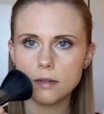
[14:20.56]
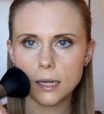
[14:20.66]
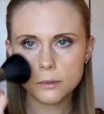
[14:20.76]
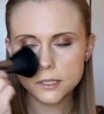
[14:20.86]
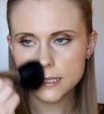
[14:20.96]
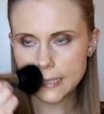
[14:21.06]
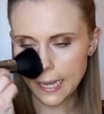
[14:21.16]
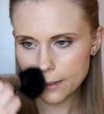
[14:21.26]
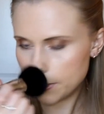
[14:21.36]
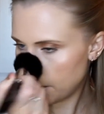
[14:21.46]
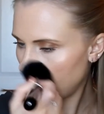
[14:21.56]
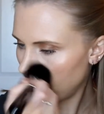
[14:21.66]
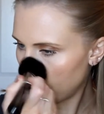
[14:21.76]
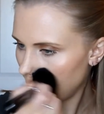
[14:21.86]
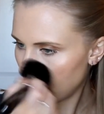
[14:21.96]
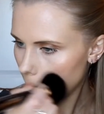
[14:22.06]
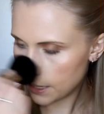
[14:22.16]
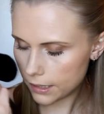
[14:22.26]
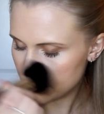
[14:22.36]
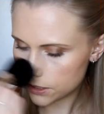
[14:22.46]
would just dab it
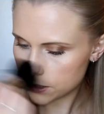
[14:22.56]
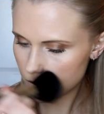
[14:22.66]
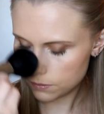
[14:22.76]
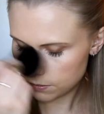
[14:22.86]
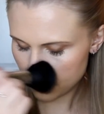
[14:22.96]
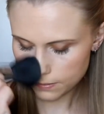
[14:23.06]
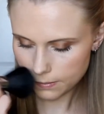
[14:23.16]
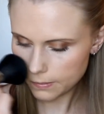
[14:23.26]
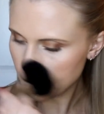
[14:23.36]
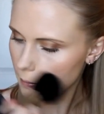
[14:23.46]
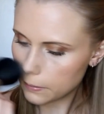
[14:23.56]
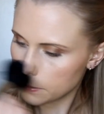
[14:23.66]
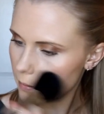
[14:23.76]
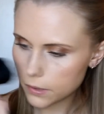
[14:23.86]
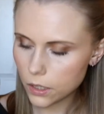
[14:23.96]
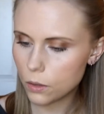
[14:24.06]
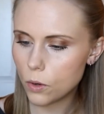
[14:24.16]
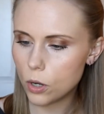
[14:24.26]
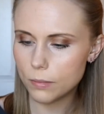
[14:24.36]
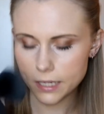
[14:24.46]
and just go
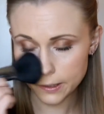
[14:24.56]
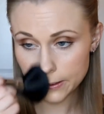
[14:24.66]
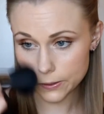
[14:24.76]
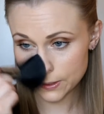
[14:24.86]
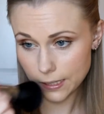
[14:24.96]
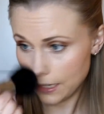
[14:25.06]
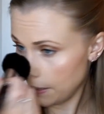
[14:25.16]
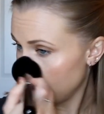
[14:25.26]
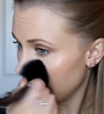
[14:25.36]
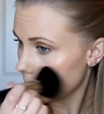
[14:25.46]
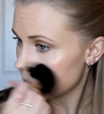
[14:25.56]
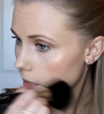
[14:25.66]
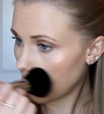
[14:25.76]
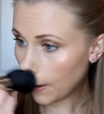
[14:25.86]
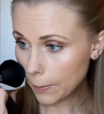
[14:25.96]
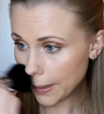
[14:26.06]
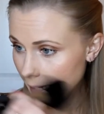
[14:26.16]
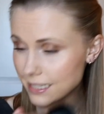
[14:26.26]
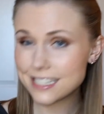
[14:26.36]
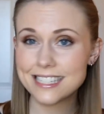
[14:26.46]
on my nose to help
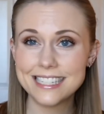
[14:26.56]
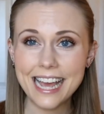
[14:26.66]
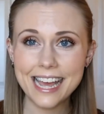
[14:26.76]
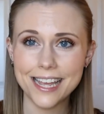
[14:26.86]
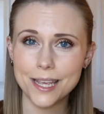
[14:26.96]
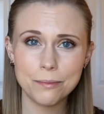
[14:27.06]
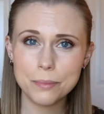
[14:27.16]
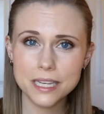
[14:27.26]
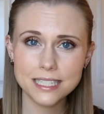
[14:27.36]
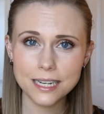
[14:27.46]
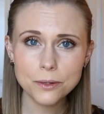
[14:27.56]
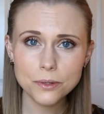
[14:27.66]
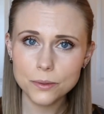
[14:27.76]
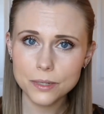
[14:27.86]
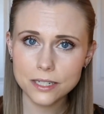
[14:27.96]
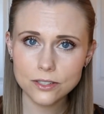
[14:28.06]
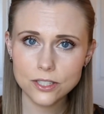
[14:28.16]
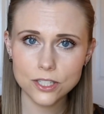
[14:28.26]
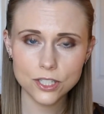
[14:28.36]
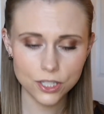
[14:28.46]
that stay, because I don't know what
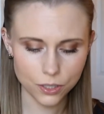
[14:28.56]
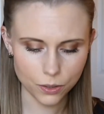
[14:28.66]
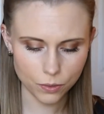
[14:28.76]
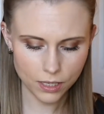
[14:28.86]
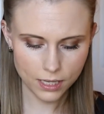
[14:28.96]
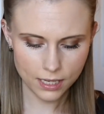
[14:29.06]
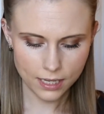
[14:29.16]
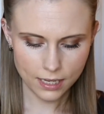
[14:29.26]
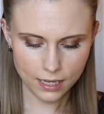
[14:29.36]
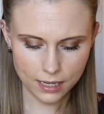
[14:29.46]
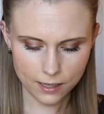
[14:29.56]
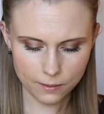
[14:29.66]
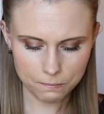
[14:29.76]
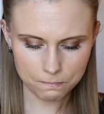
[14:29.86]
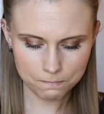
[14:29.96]
else to do other